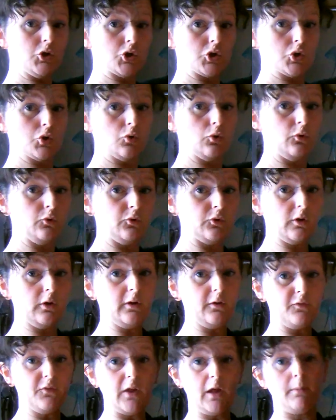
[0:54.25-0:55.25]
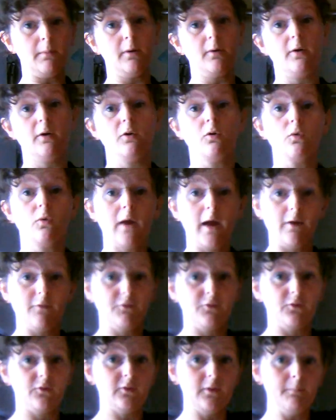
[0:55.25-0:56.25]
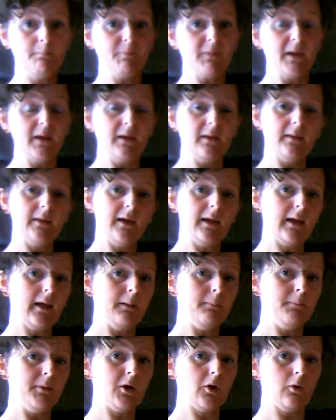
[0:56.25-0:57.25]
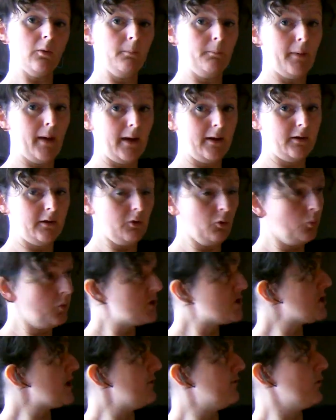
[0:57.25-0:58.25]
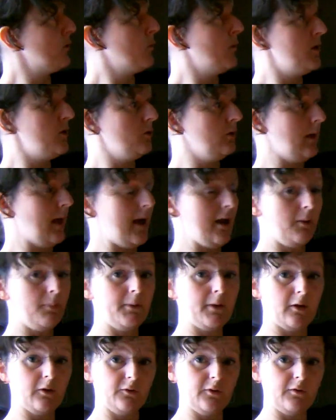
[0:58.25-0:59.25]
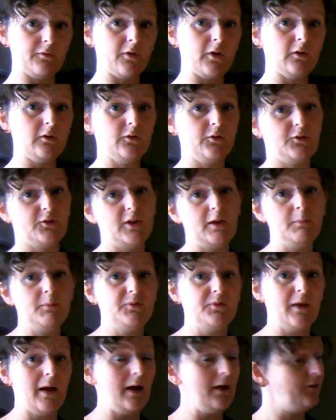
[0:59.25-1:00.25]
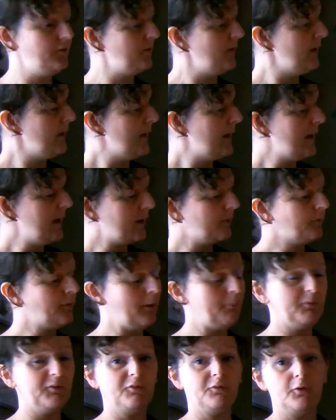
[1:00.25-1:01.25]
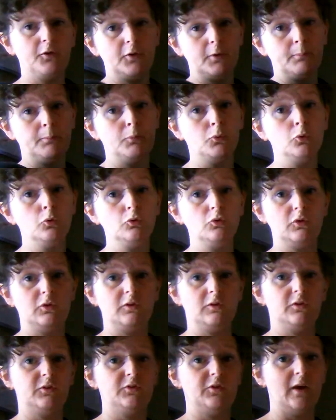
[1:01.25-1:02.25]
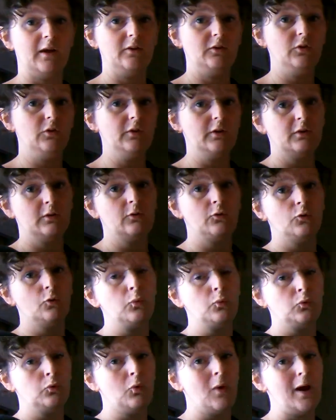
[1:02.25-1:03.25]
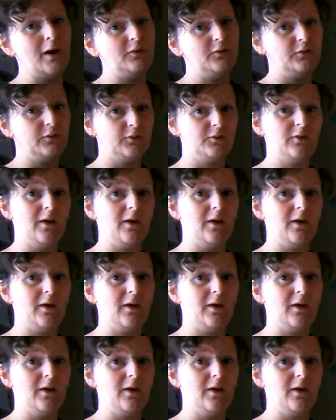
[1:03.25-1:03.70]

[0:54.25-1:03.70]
shoes, all of them are on Craftsy. They can be combined in whichever way you like because they've got the same size, except for the boot in the center that it's twice the